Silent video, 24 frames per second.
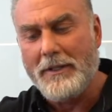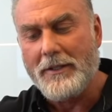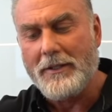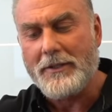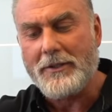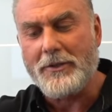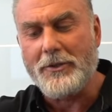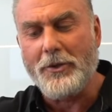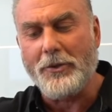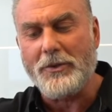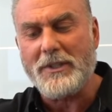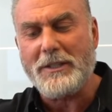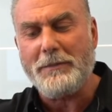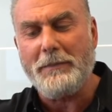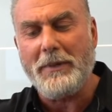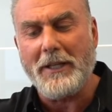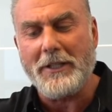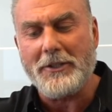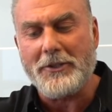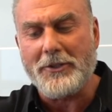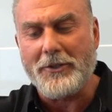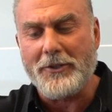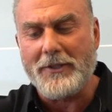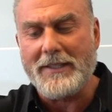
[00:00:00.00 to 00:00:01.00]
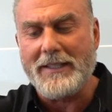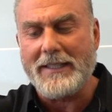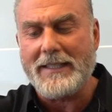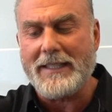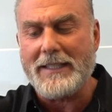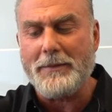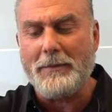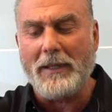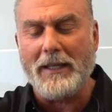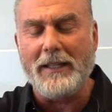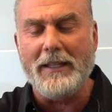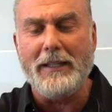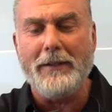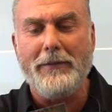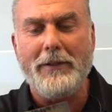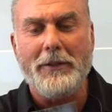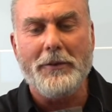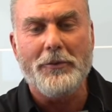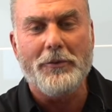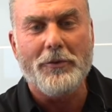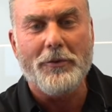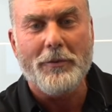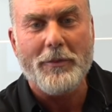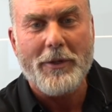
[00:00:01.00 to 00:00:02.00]
So those pictures, this is my living
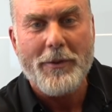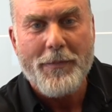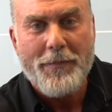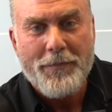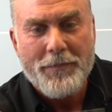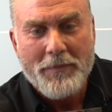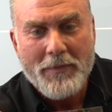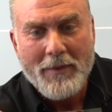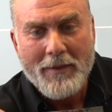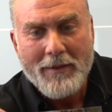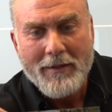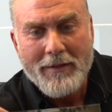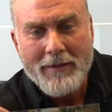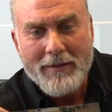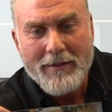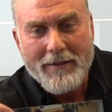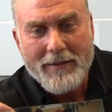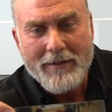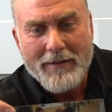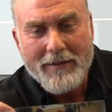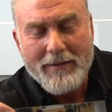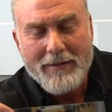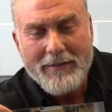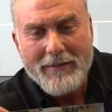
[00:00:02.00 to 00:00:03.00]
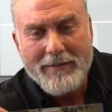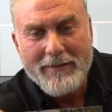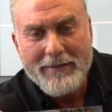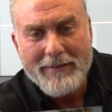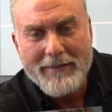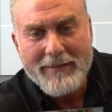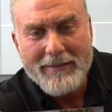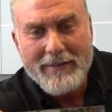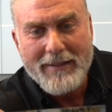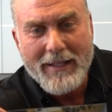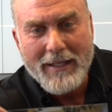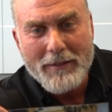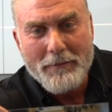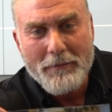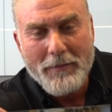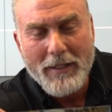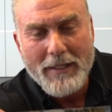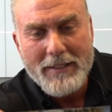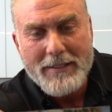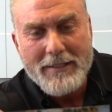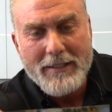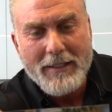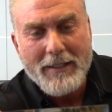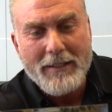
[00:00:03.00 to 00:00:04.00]
room that
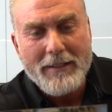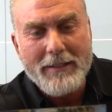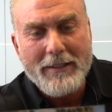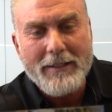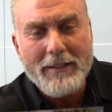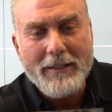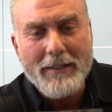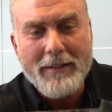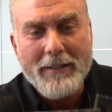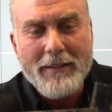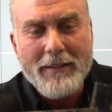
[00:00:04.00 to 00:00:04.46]
basically